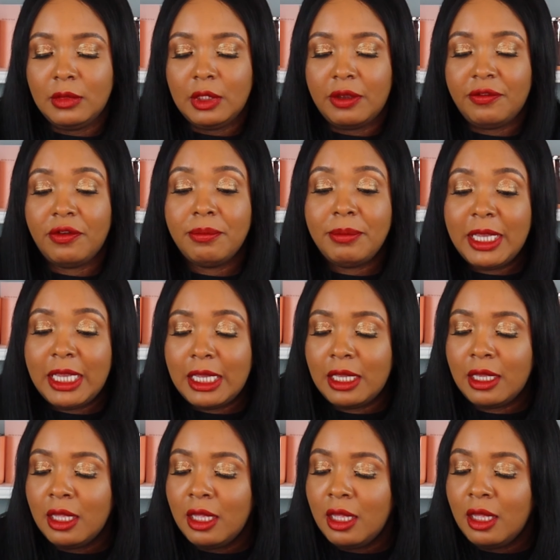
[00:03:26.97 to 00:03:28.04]
For
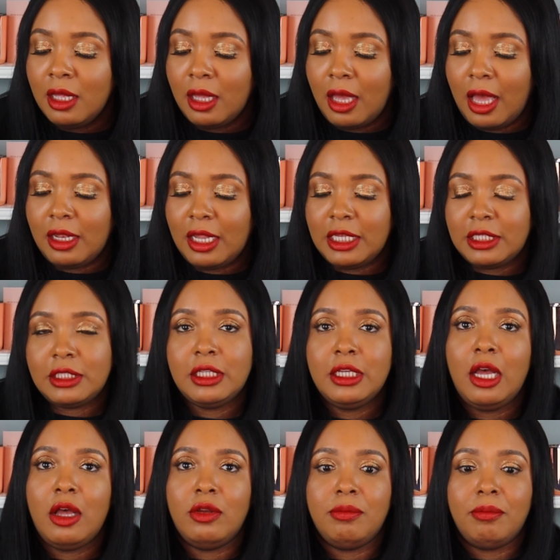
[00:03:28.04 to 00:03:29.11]
me, I like to
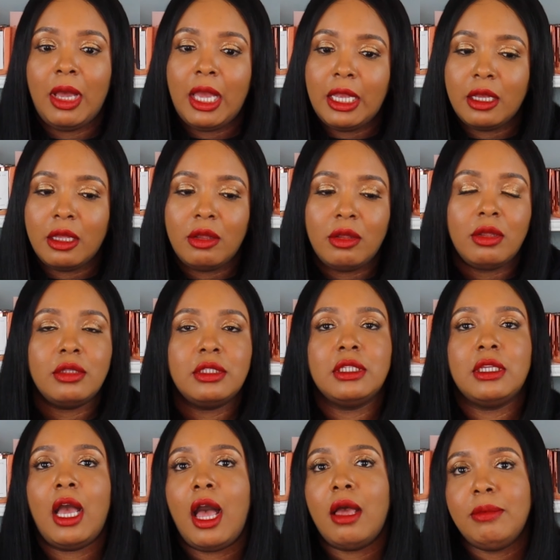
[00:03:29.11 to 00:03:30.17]
go to Michael's
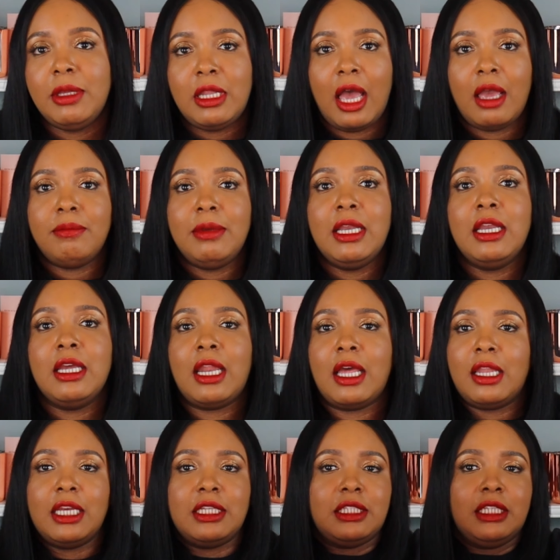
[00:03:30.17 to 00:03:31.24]
and Hobby Lobby, and I
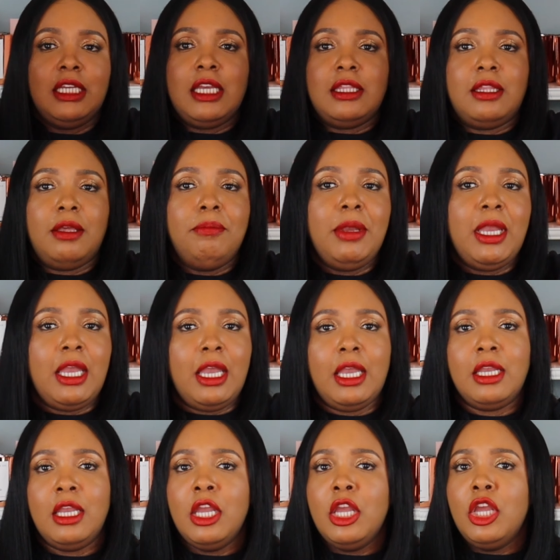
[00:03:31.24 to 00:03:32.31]
like to get the
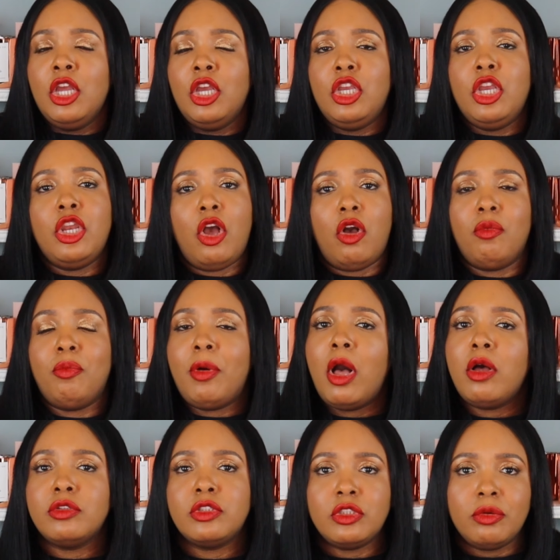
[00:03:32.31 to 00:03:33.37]
big,
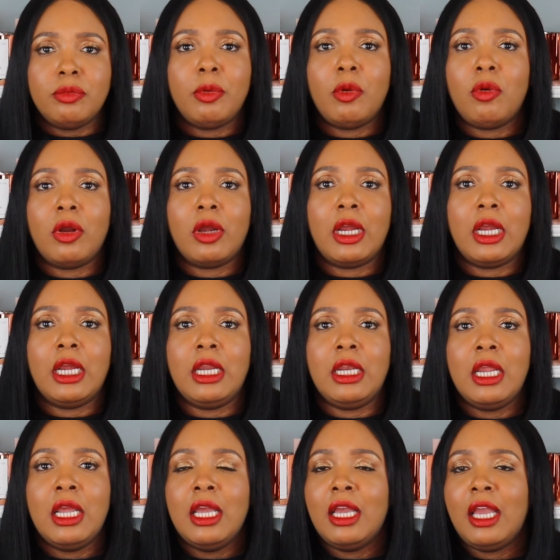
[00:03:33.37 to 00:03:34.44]
poster
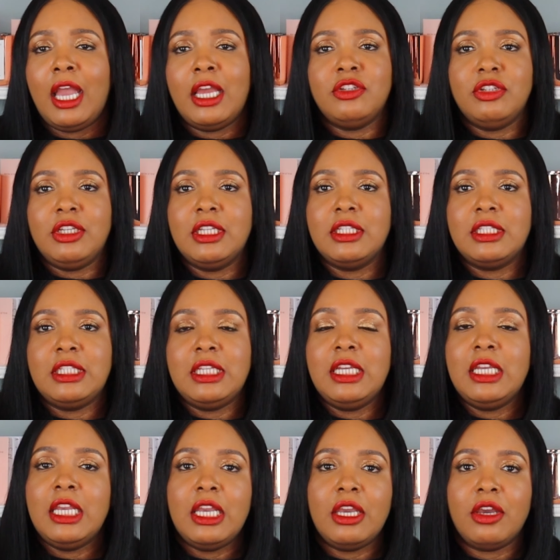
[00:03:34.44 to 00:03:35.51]
board. As you can
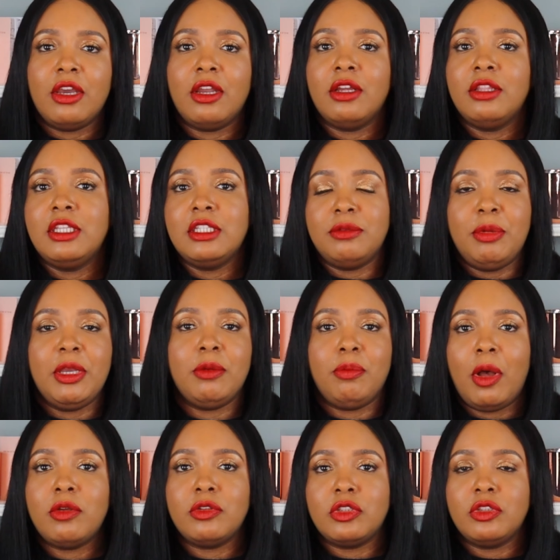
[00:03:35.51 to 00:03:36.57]
see here, this
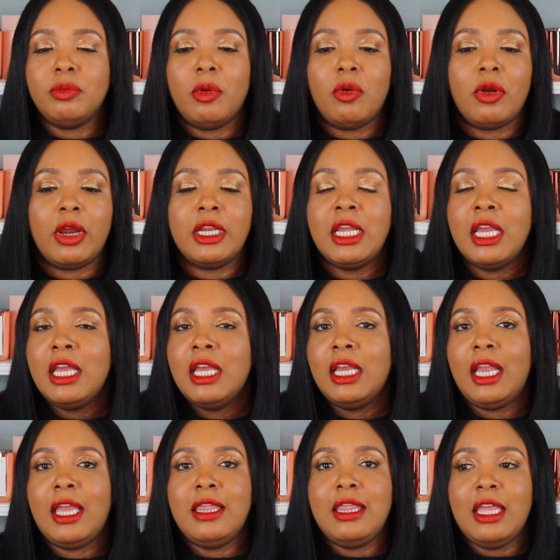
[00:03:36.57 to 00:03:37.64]
big poster board.
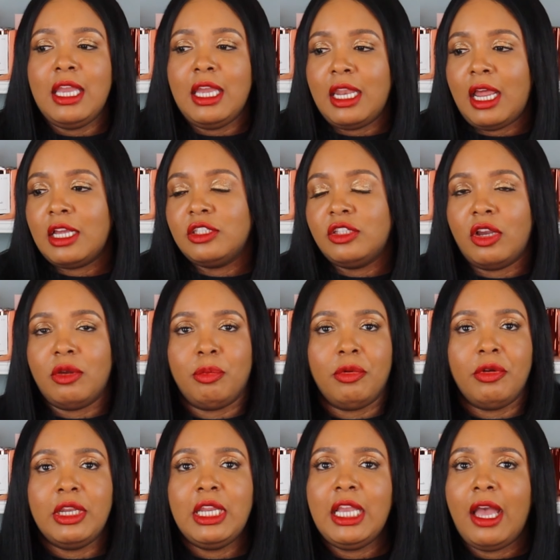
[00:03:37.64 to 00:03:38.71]
And then I start
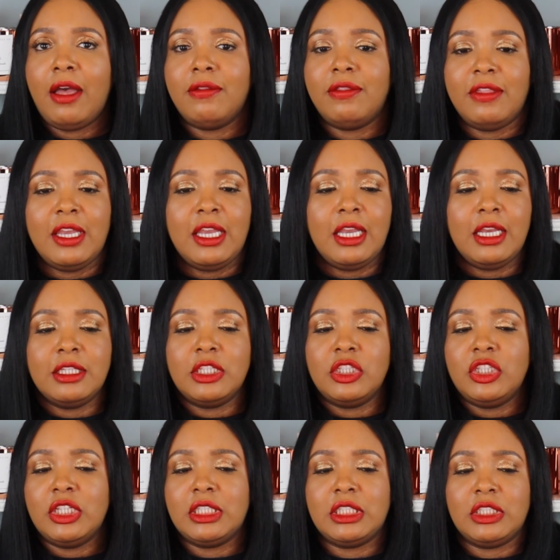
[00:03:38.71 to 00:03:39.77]
printing out things
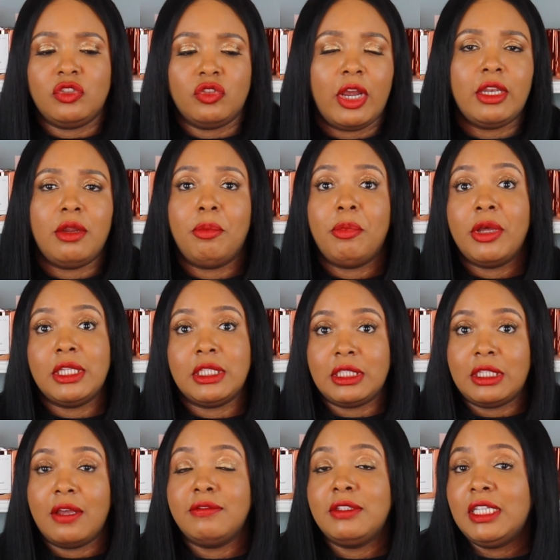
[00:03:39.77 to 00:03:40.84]
and just trying to put
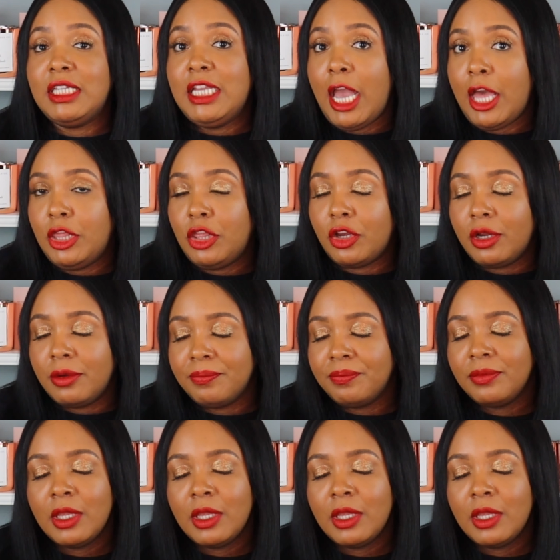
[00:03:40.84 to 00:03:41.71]
stuff together.